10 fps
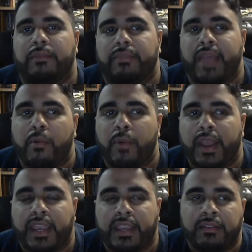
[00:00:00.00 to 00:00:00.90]
that
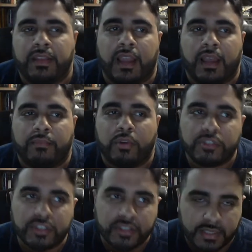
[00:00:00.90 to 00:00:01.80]
way,
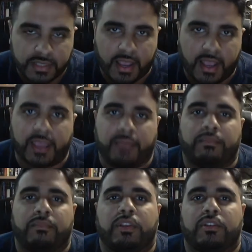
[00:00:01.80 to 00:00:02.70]
most of the
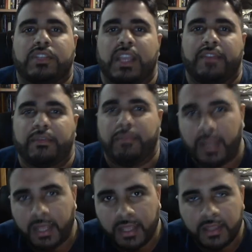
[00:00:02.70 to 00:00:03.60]
time, you're saving
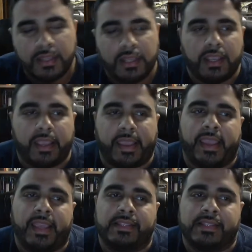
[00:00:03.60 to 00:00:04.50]
money
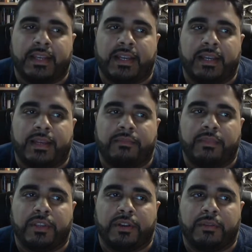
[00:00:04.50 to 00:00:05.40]
and
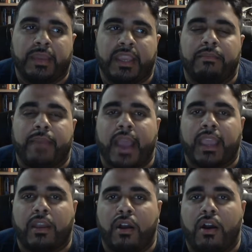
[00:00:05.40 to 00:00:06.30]
you're
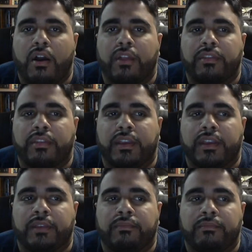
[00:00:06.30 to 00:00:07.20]
piggybacking on
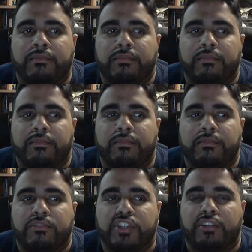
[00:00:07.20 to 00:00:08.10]
the
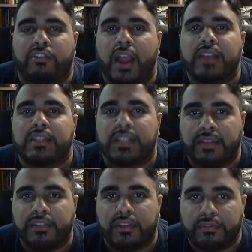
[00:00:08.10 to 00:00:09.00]
generosity
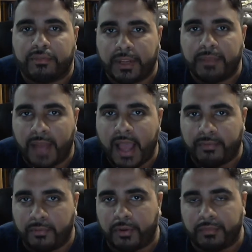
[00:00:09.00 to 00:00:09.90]
of the free
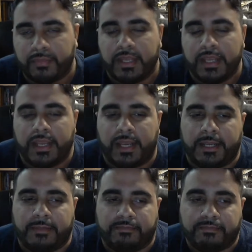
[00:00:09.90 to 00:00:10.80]
platform.
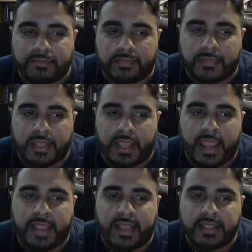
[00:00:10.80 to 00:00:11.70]

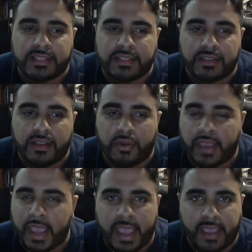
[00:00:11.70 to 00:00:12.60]
And that's
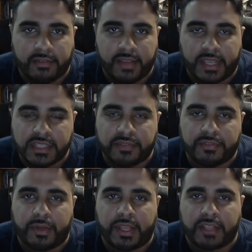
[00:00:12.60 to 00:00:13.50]
okay, I guess, if
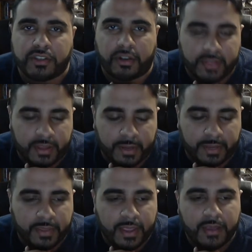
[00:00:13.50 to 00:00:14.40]
you want to get started that
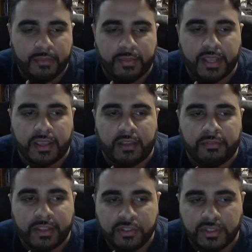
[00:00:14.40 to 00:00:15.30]
way. But
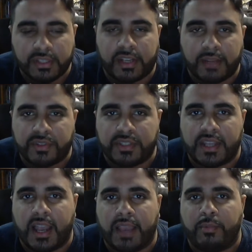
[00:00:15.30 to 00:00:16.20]
eventually, there comes a
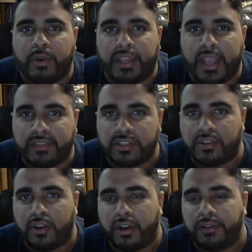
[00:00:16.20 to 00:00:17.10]
time where you have to
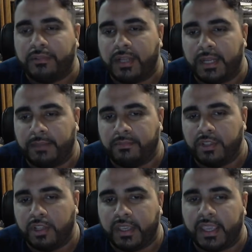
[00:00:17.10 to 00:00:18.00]
start
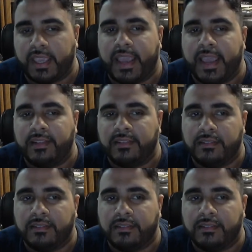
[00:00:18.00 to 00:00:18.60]
looking at